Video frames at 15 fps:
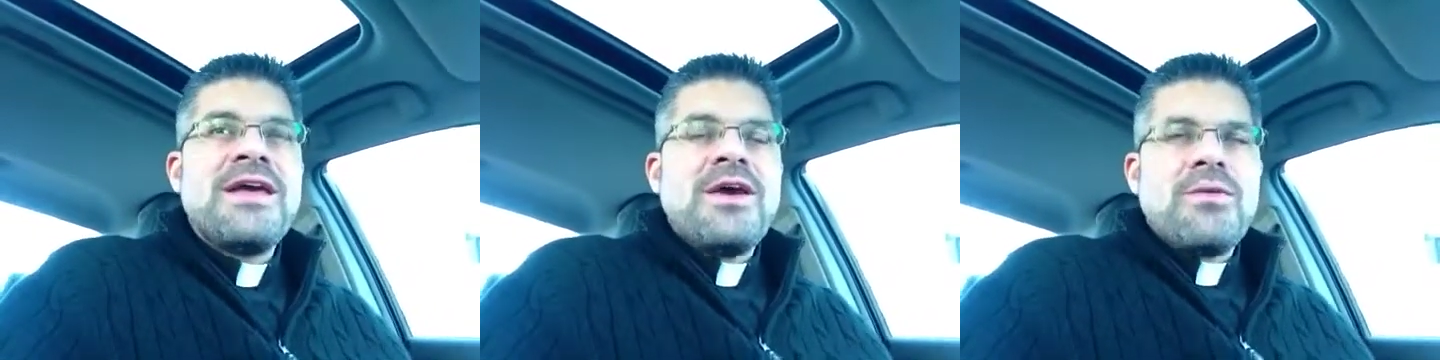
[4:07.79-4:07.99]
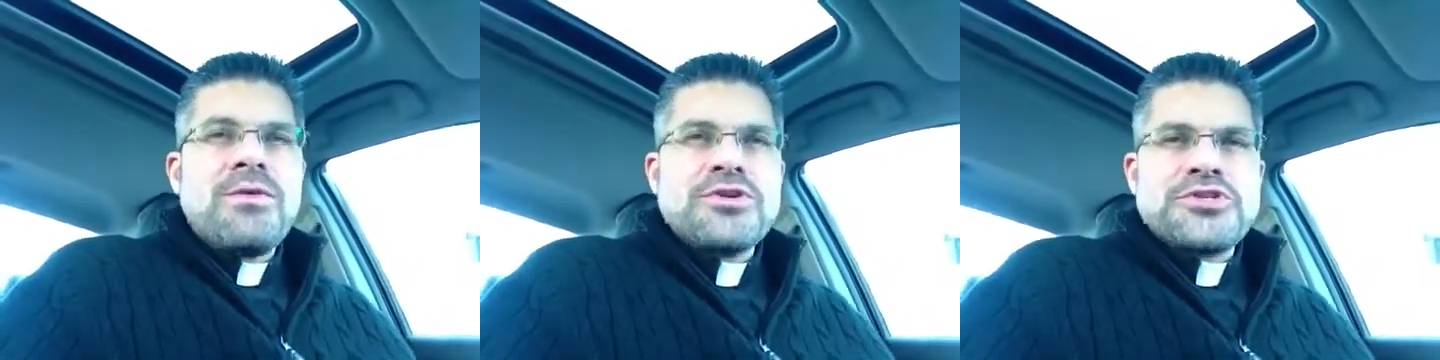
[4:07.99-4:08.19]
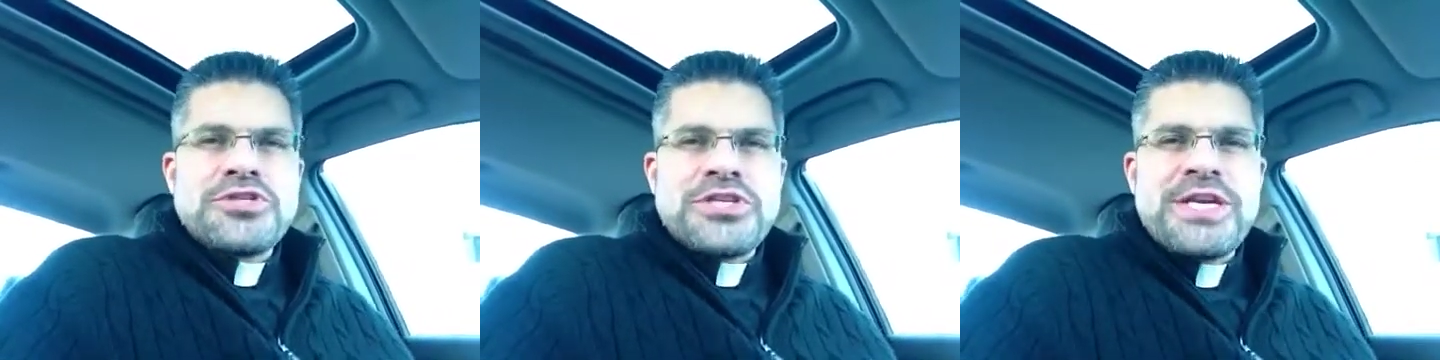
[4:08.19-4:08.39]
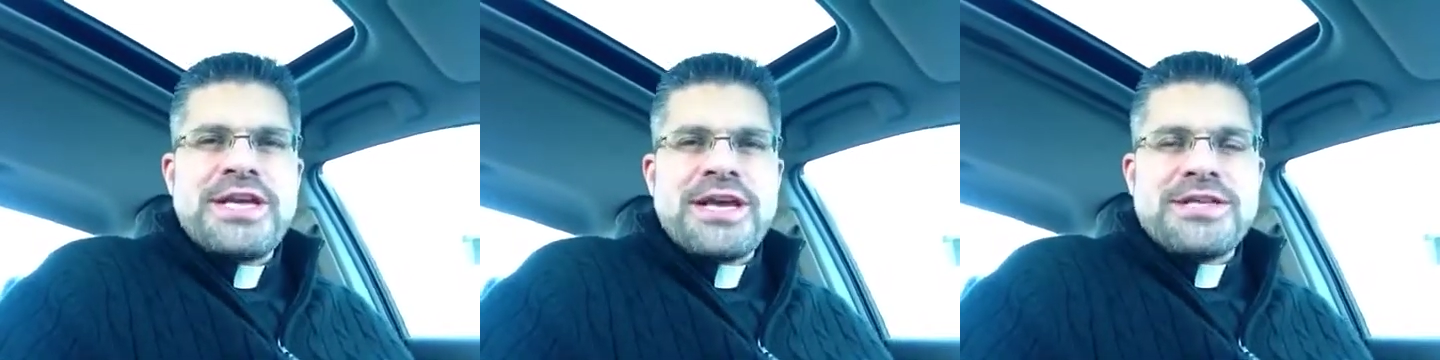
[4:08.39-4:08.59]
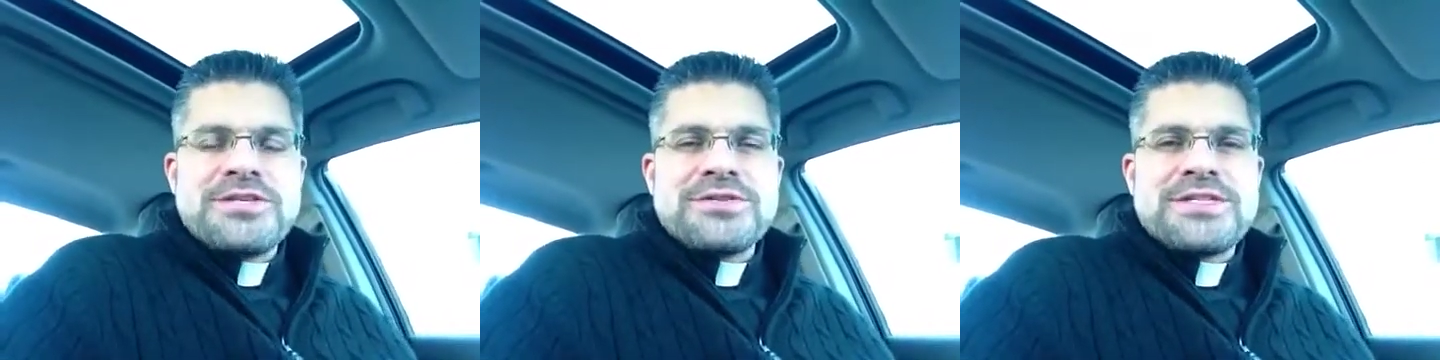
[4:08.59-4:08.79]
where she
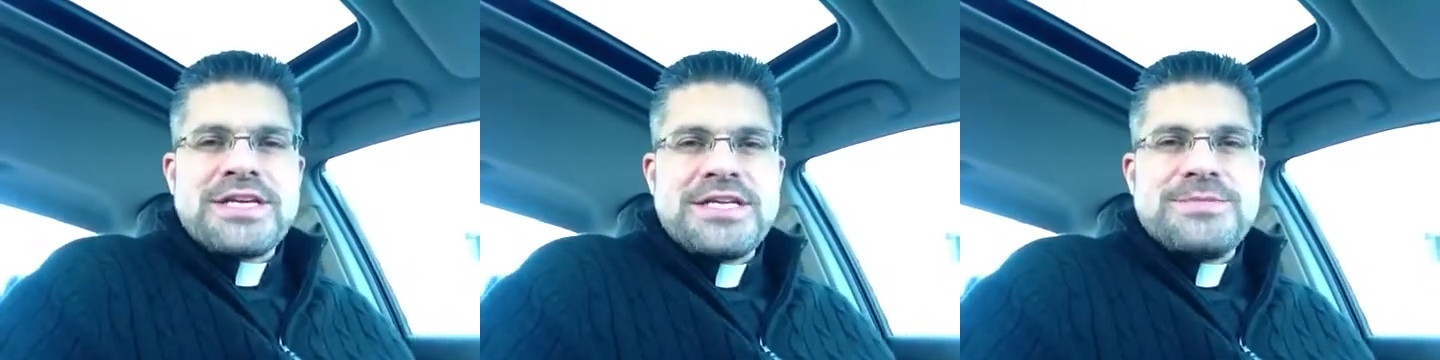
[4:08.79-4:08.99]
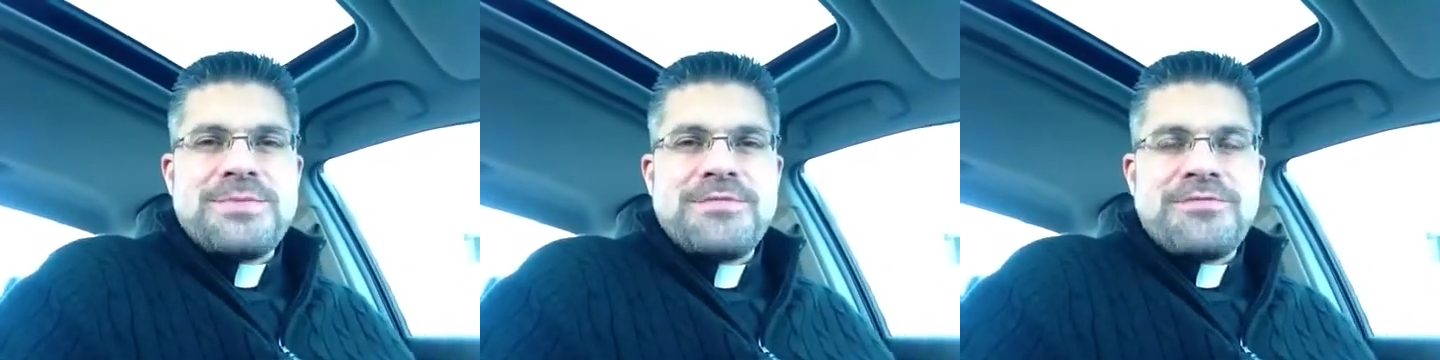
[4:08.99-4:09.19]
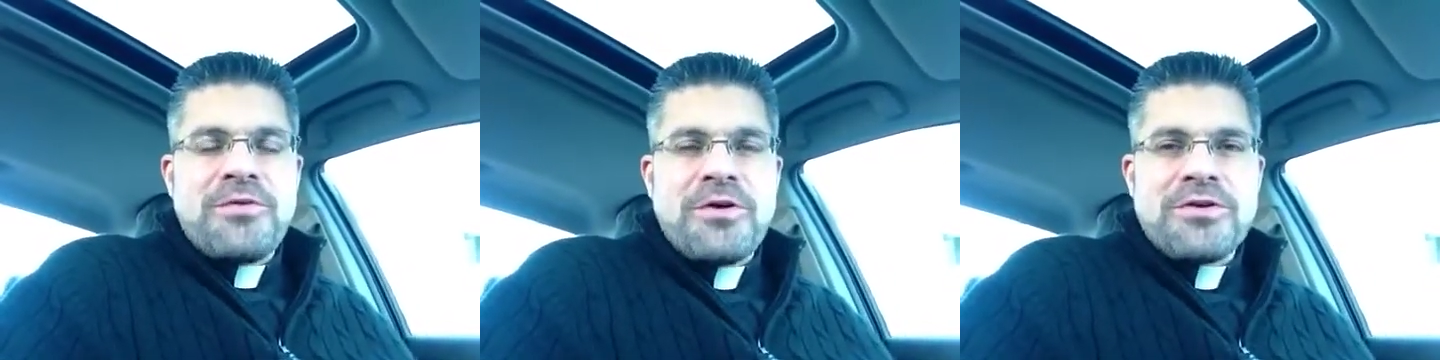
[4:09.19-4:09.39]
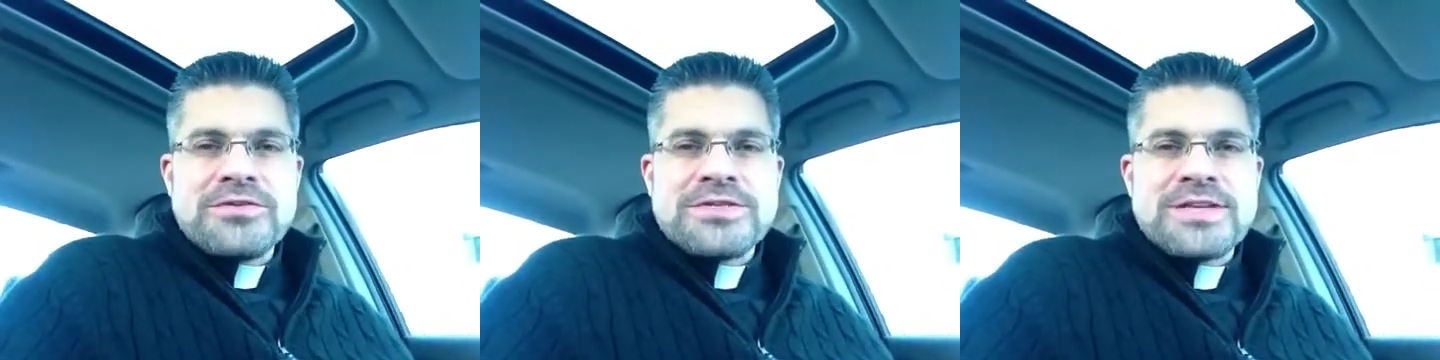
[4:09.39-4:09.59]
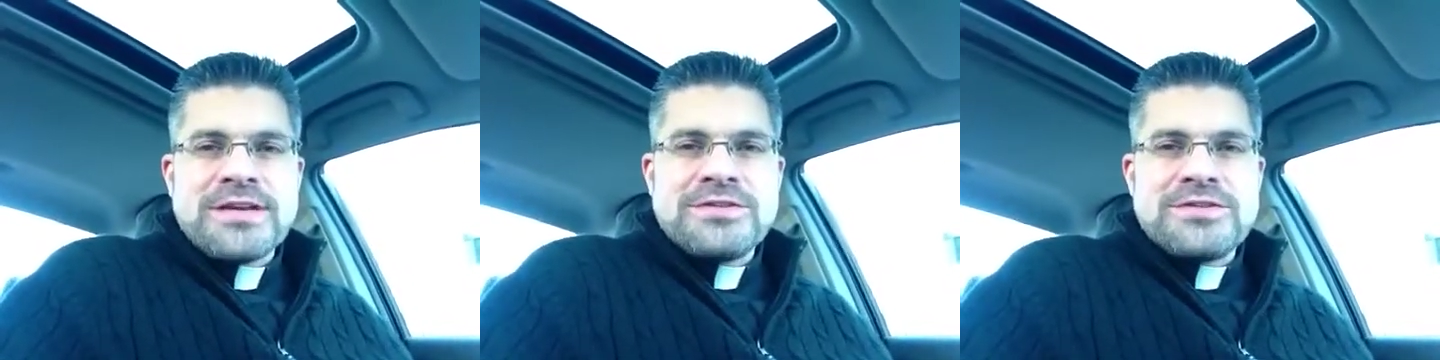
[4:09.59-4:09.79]
intercedes before her
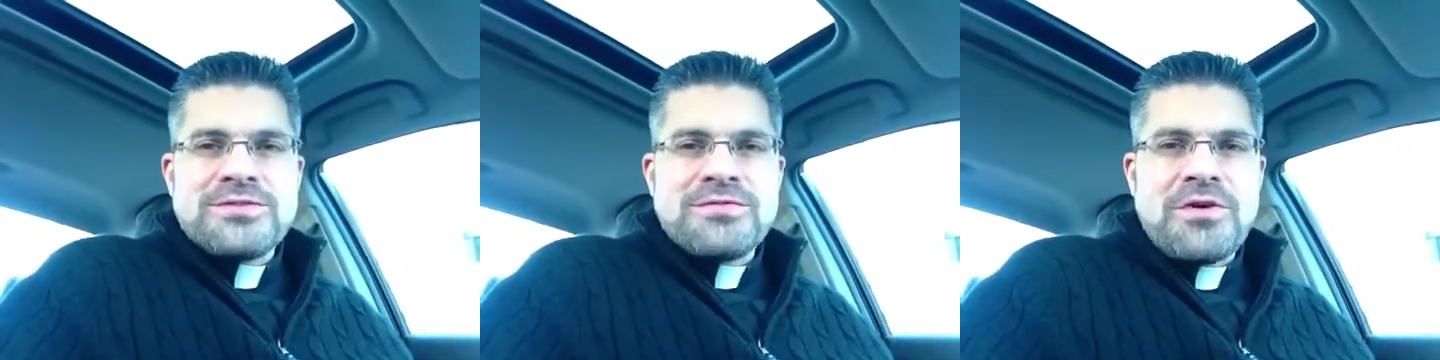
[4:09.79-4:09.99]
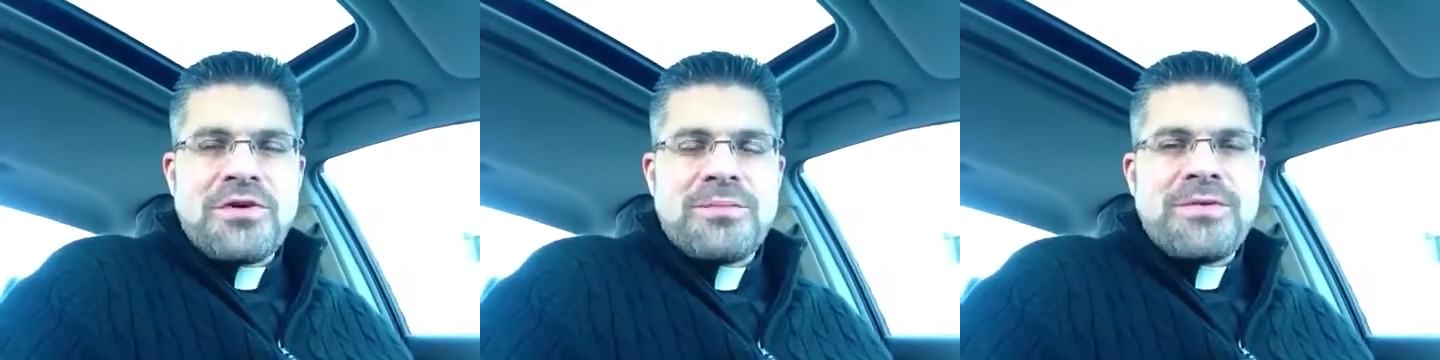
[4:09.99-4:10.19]
son's throne